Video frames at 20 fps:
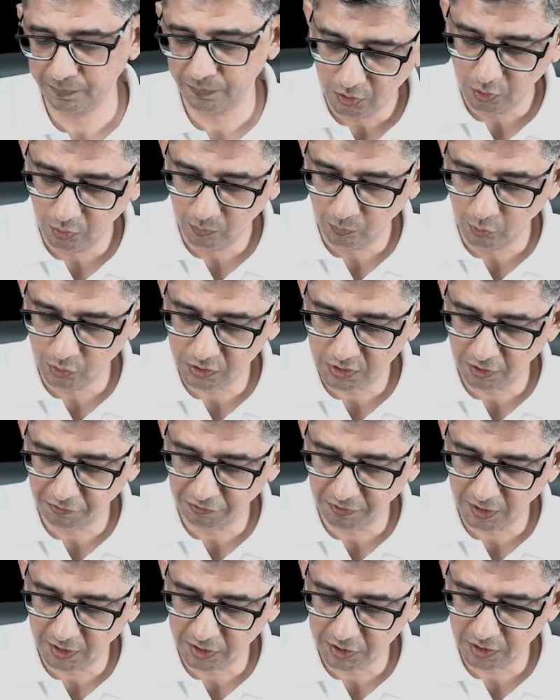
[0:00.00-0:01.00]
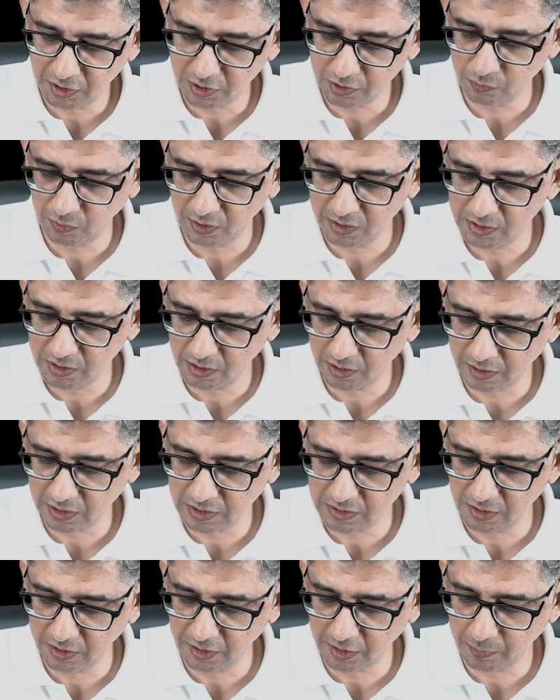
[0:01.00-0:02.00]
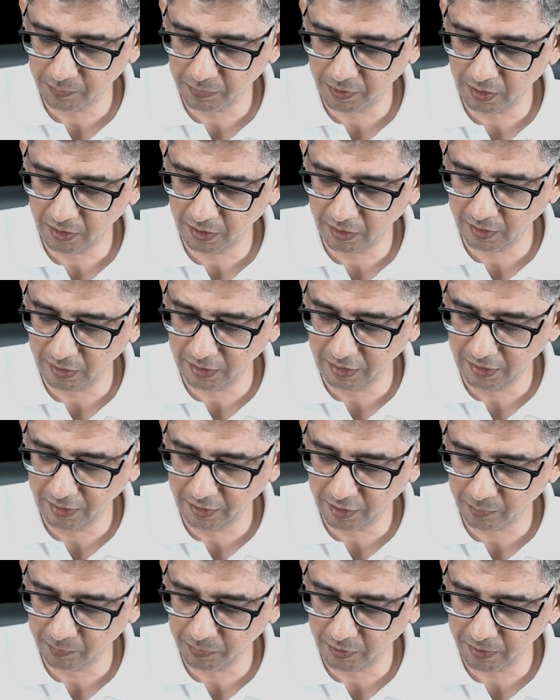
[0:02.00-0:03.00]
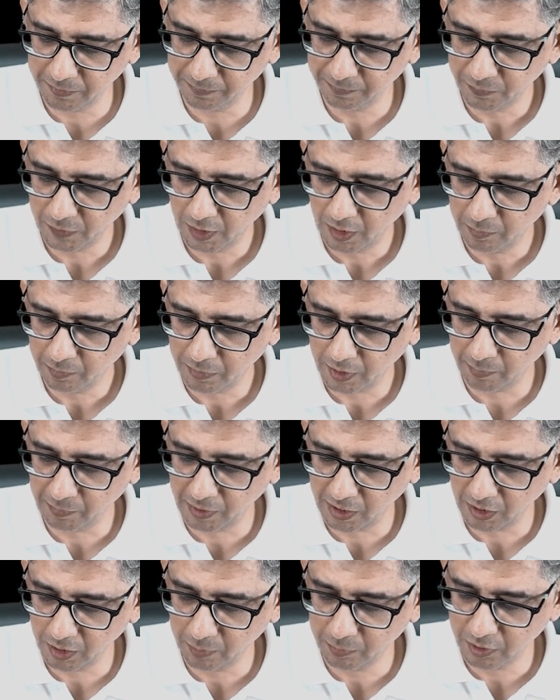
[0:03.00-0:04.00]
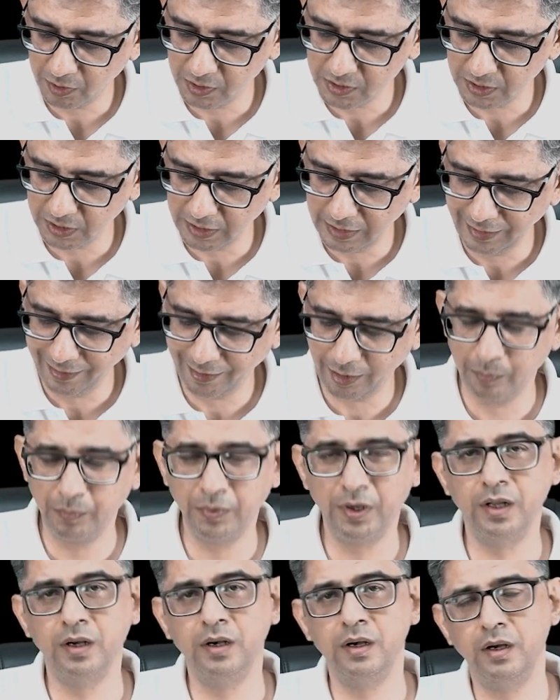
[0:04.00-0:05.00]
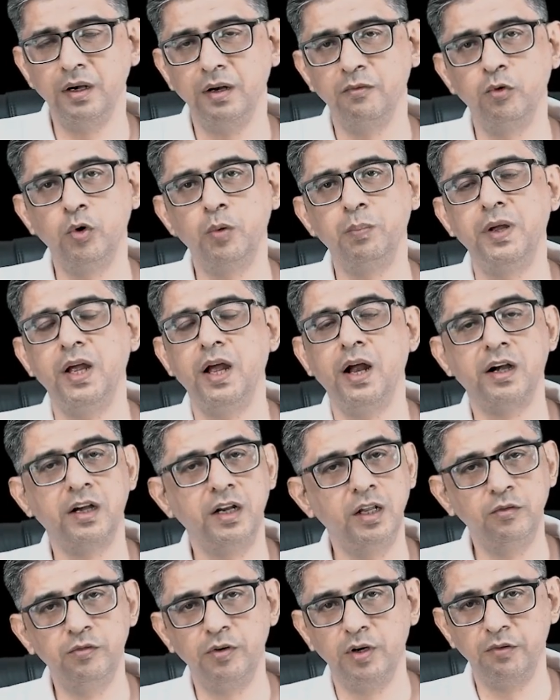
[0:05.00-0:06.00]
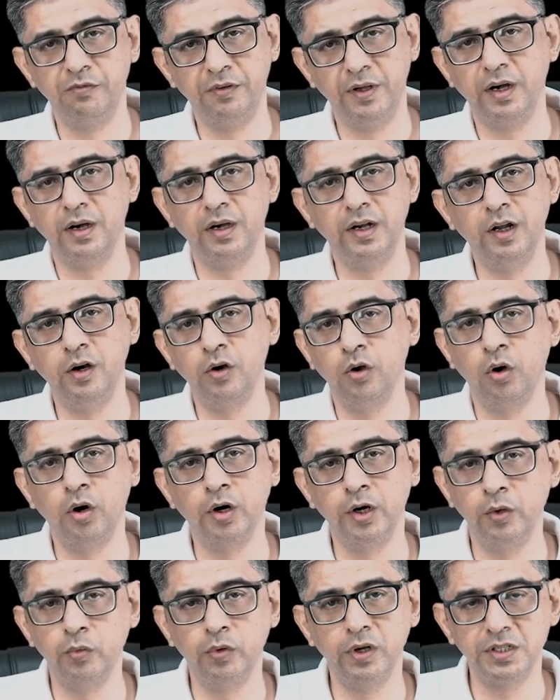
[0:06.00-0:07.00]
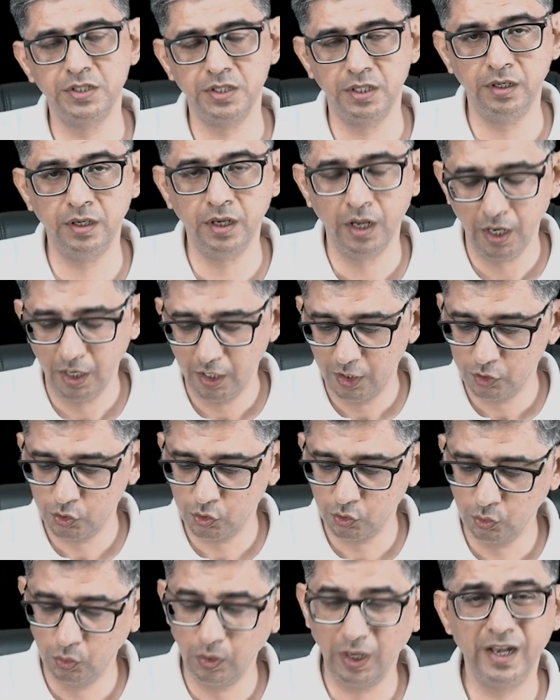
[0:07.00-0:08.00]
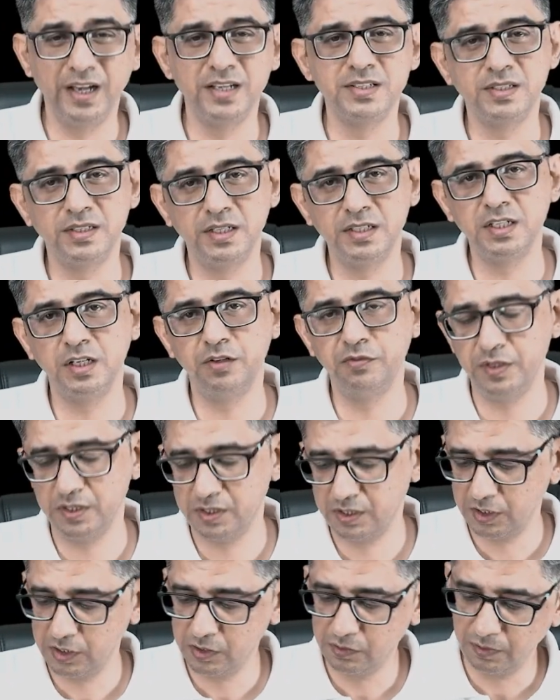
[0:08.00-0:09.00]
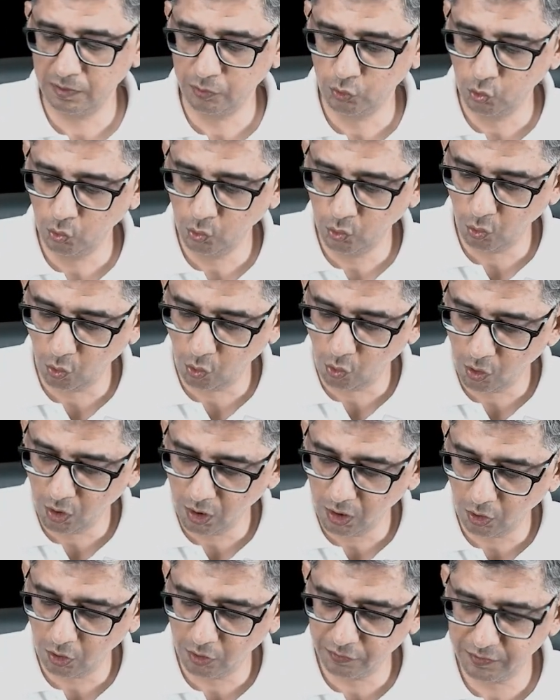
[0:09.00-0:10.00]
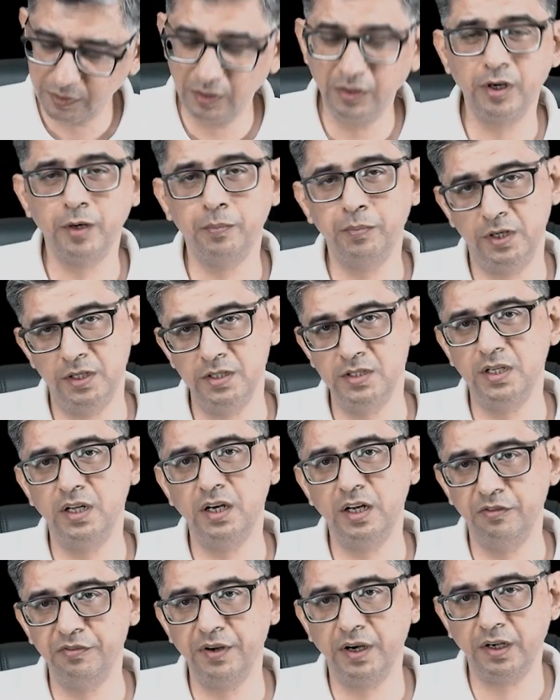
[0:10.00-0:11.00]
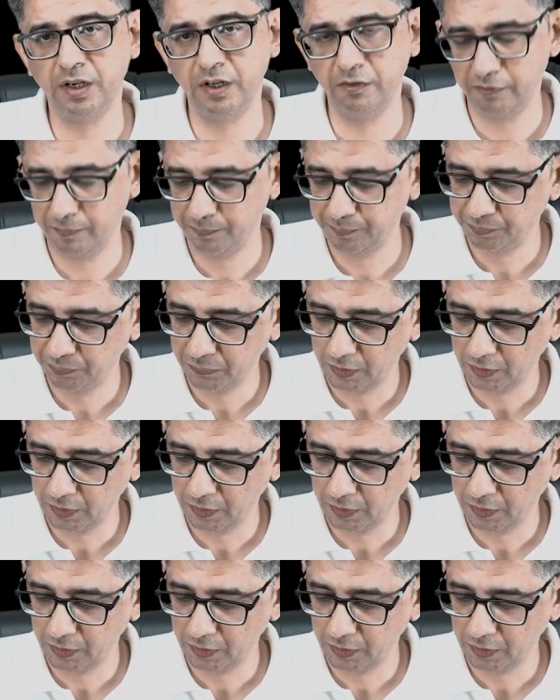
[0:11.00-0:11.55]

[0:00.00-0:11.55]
The most efficacious ones are rizatriptan and eletriptan, primarily because eletriptan would be acting for fairly a long duration. So, as such, if he says, though all of the triptans are effective,